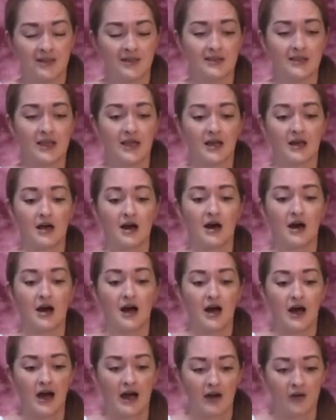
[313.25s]
they got
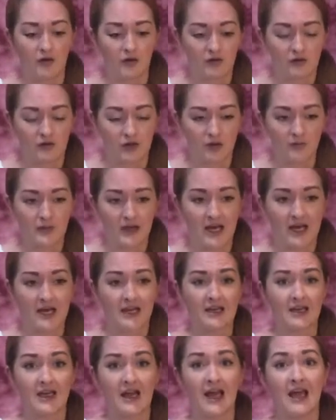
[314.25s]
out of their bed,
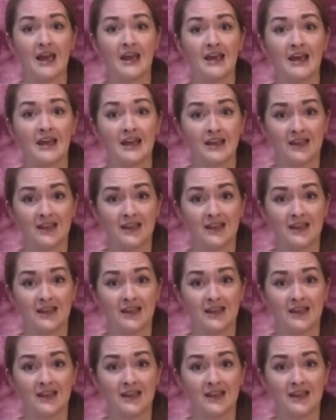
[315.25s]
and